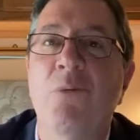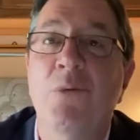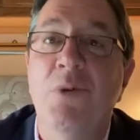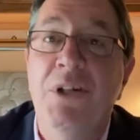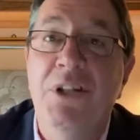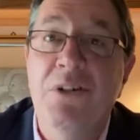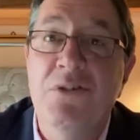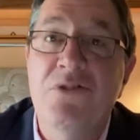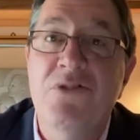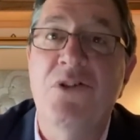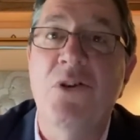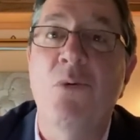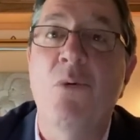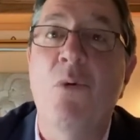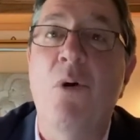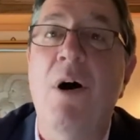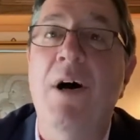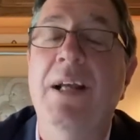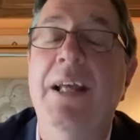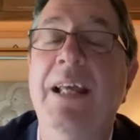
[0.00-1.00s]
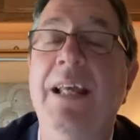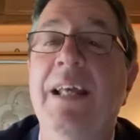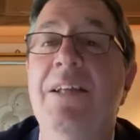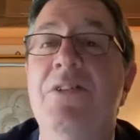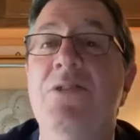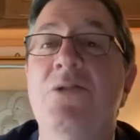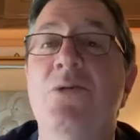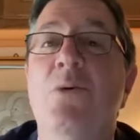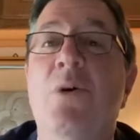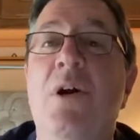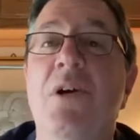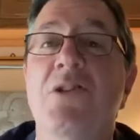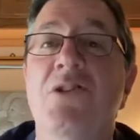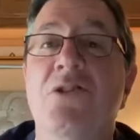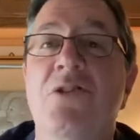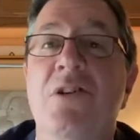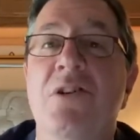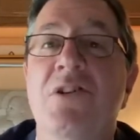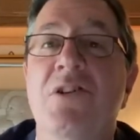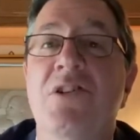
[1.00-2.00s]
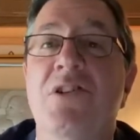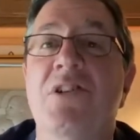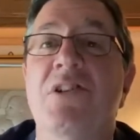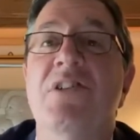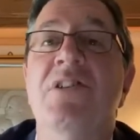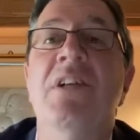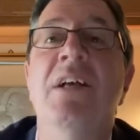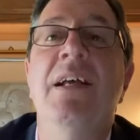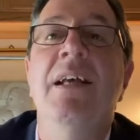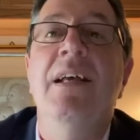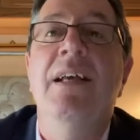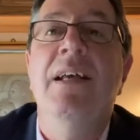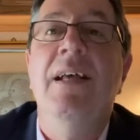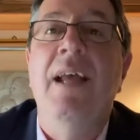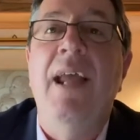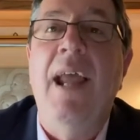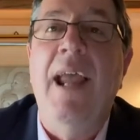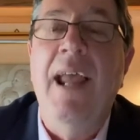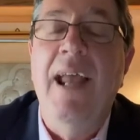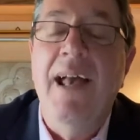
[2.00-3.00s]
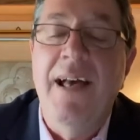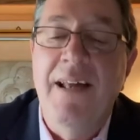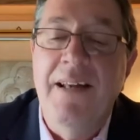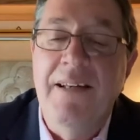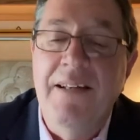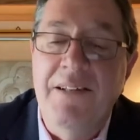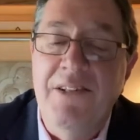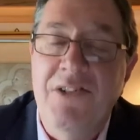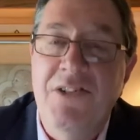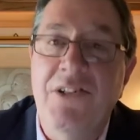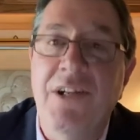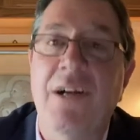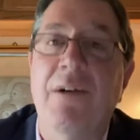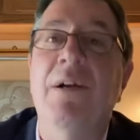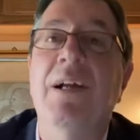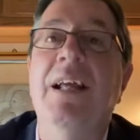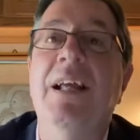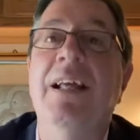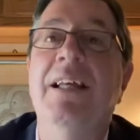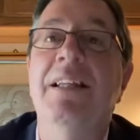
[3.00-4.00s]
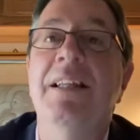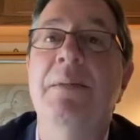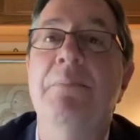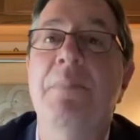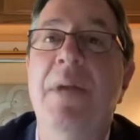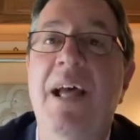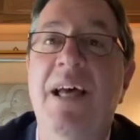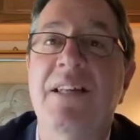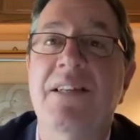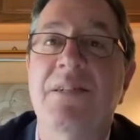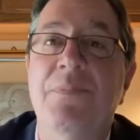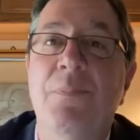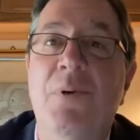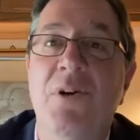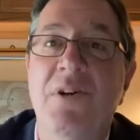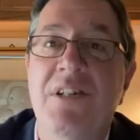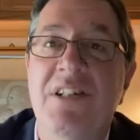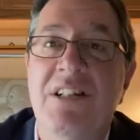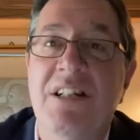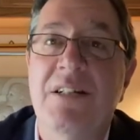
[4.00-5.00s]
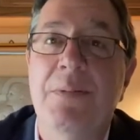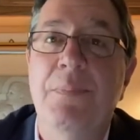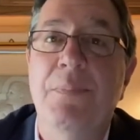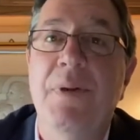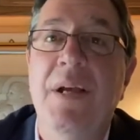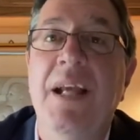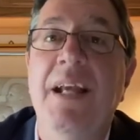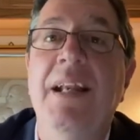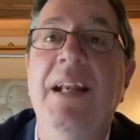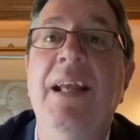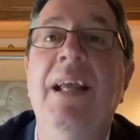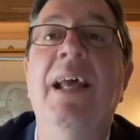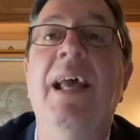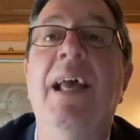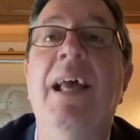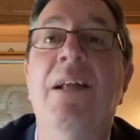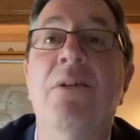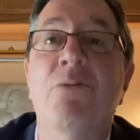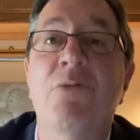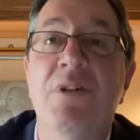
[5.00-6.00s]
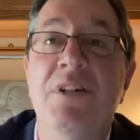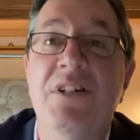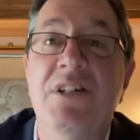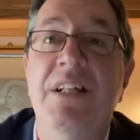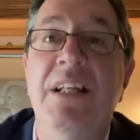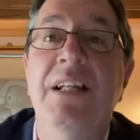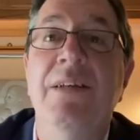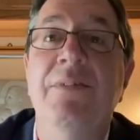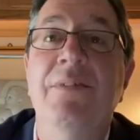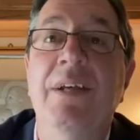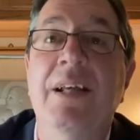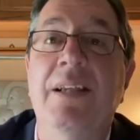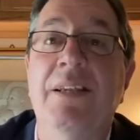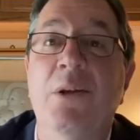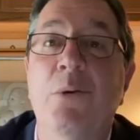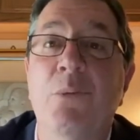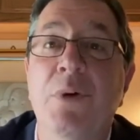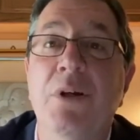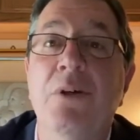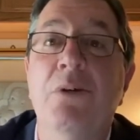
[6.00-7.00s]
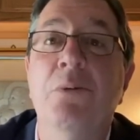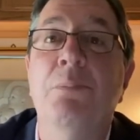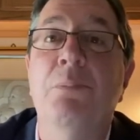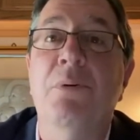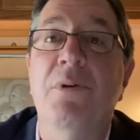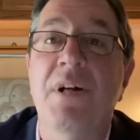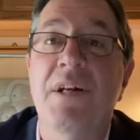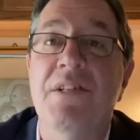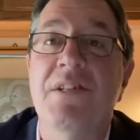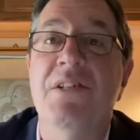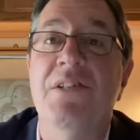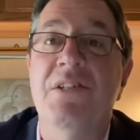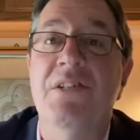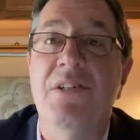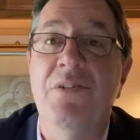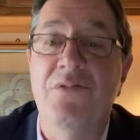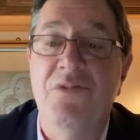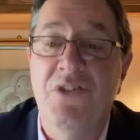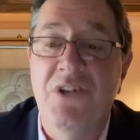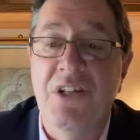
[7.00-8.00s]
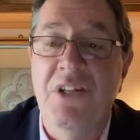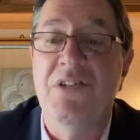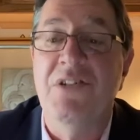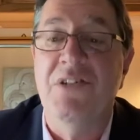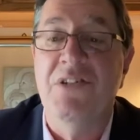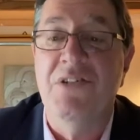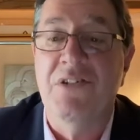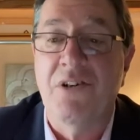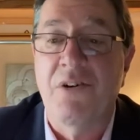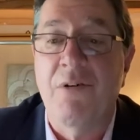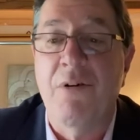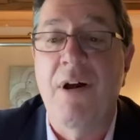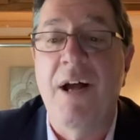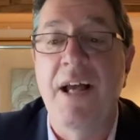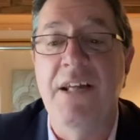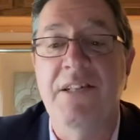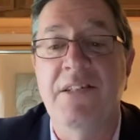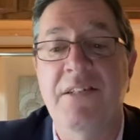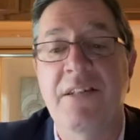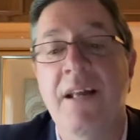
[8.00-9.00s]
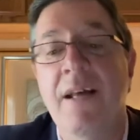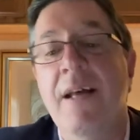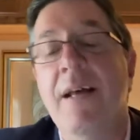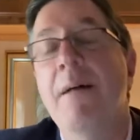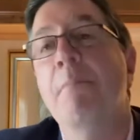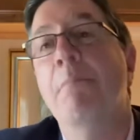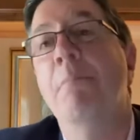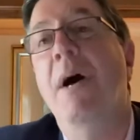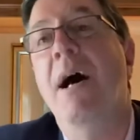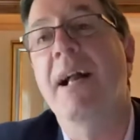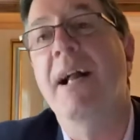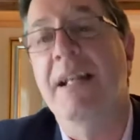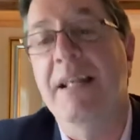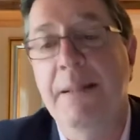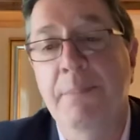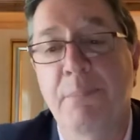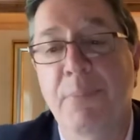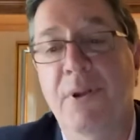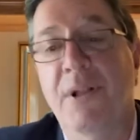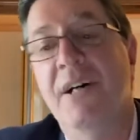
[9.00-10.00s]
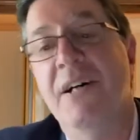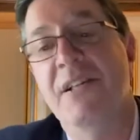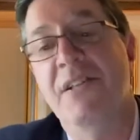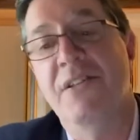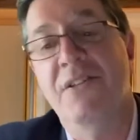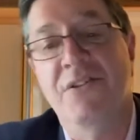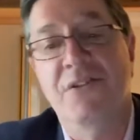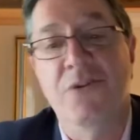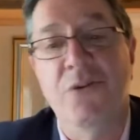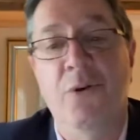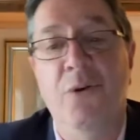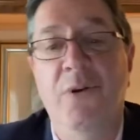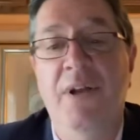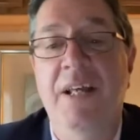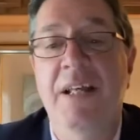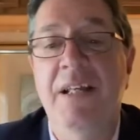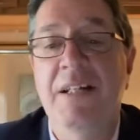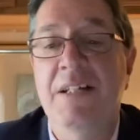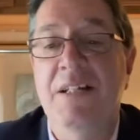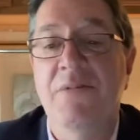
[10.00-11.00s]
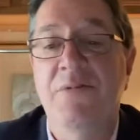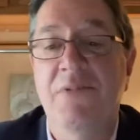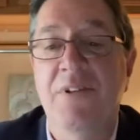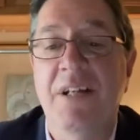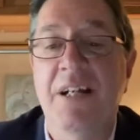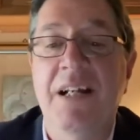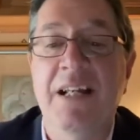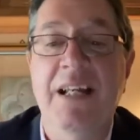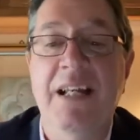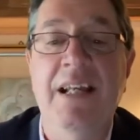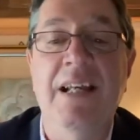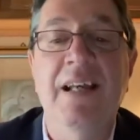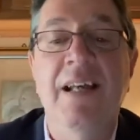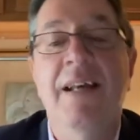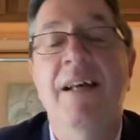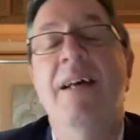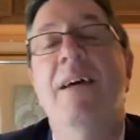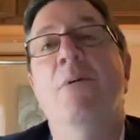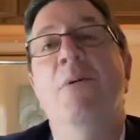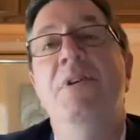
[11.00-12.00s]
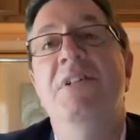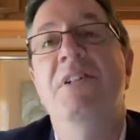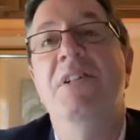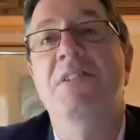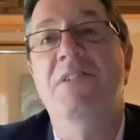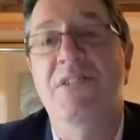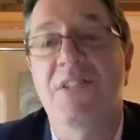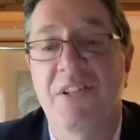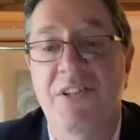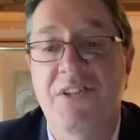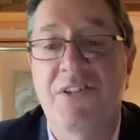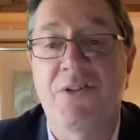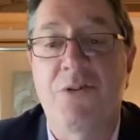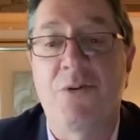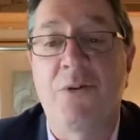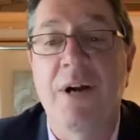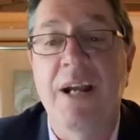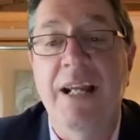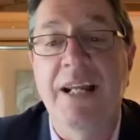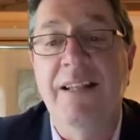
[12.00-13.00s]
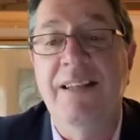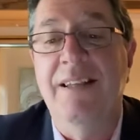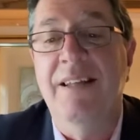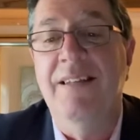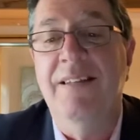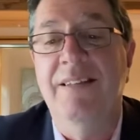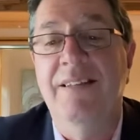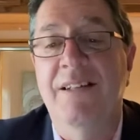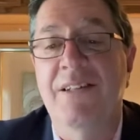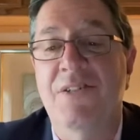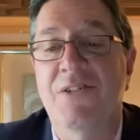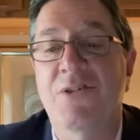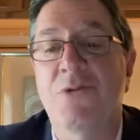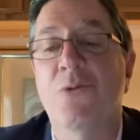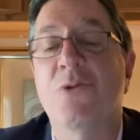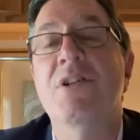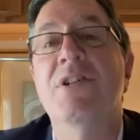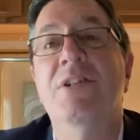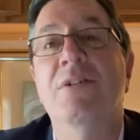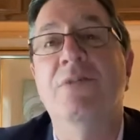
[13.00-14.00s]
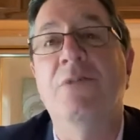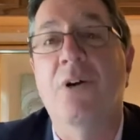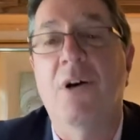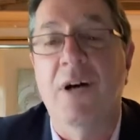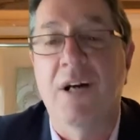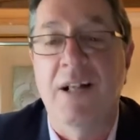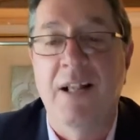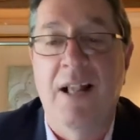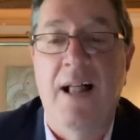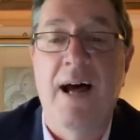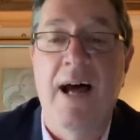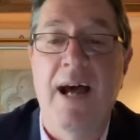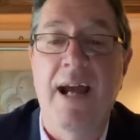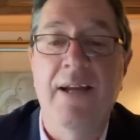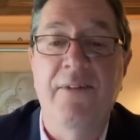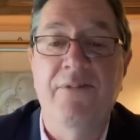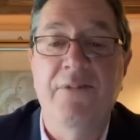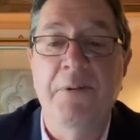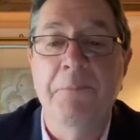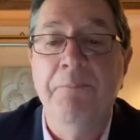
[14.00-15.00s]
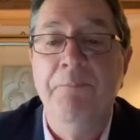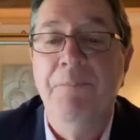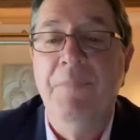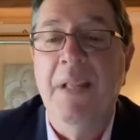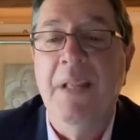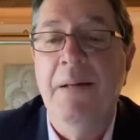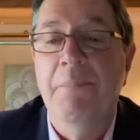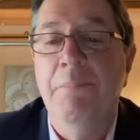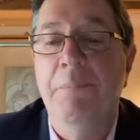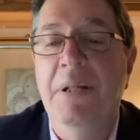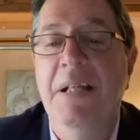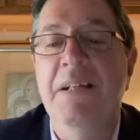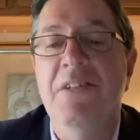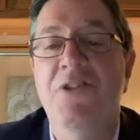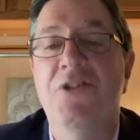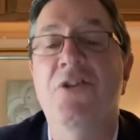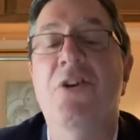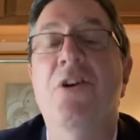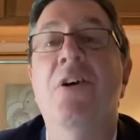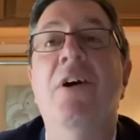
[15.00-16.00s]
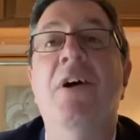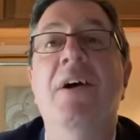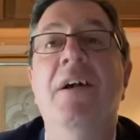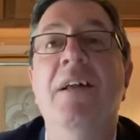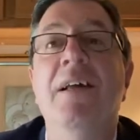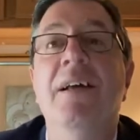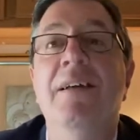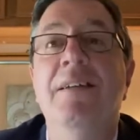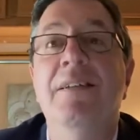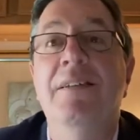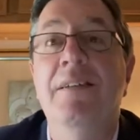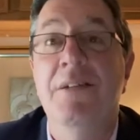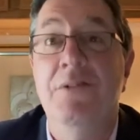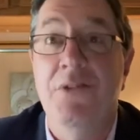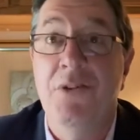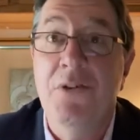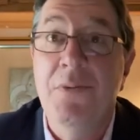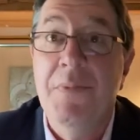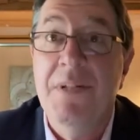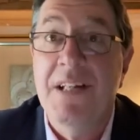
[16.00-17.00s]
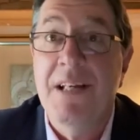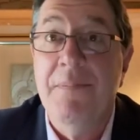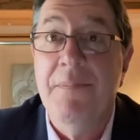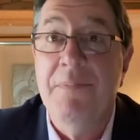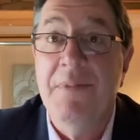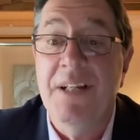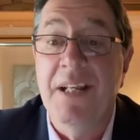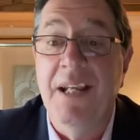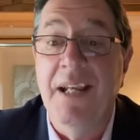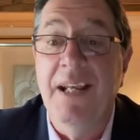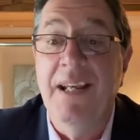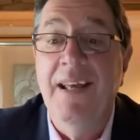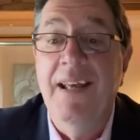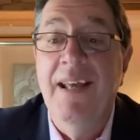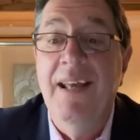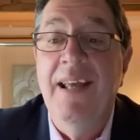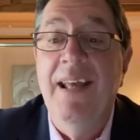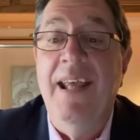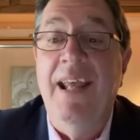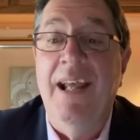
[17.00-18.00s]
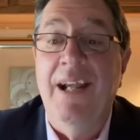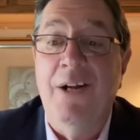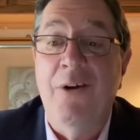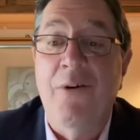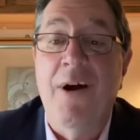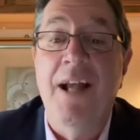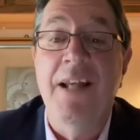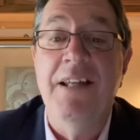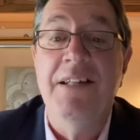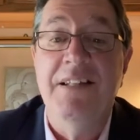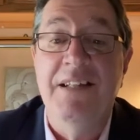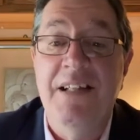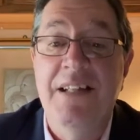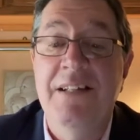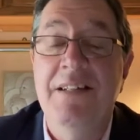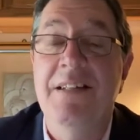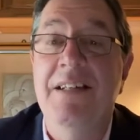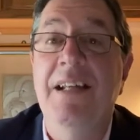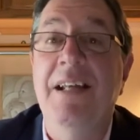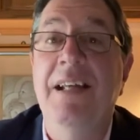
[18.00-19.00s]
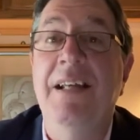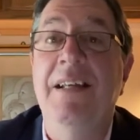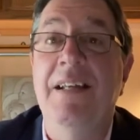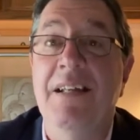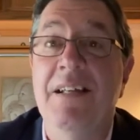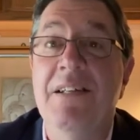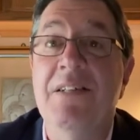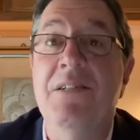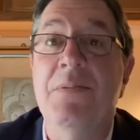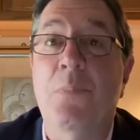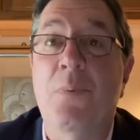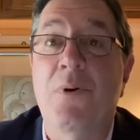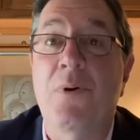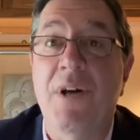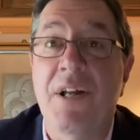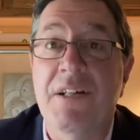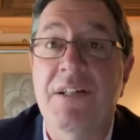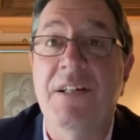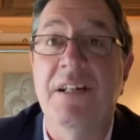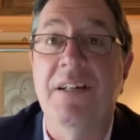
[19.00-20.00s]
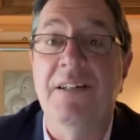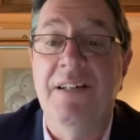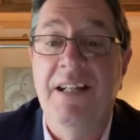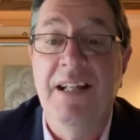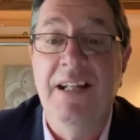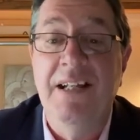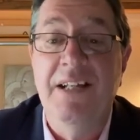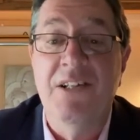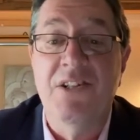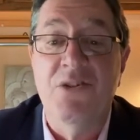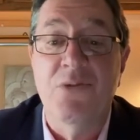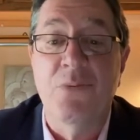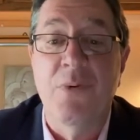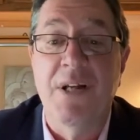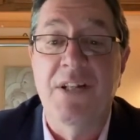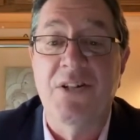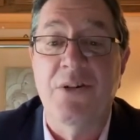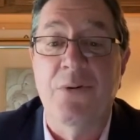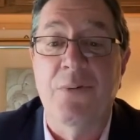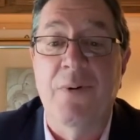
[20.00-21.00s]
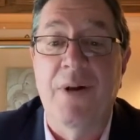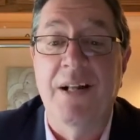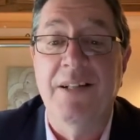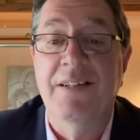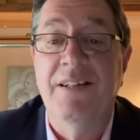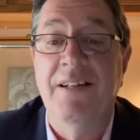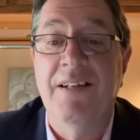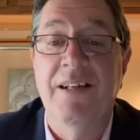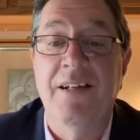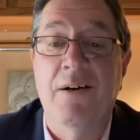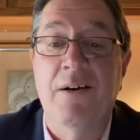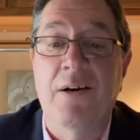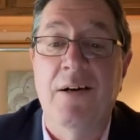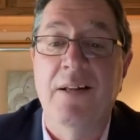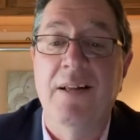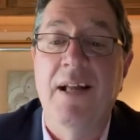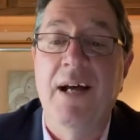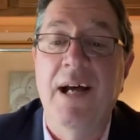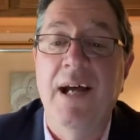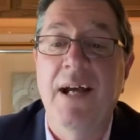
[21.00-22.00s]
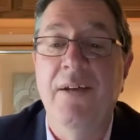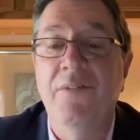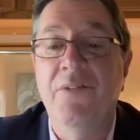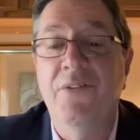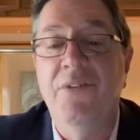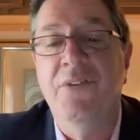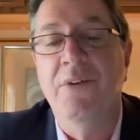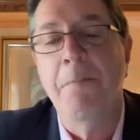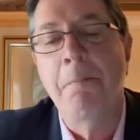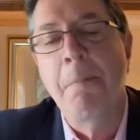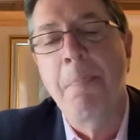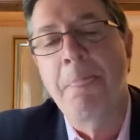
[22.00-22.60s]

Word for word: We're used to walking into our churches and sharing in the Mass, participating and receiving the real presence of Jesus Christ, body, blood, soul, and divinity, which is the strength, the source of our life. Be assured, the tomb is empty, and Christ indeed is present. He is resurrected in our lives.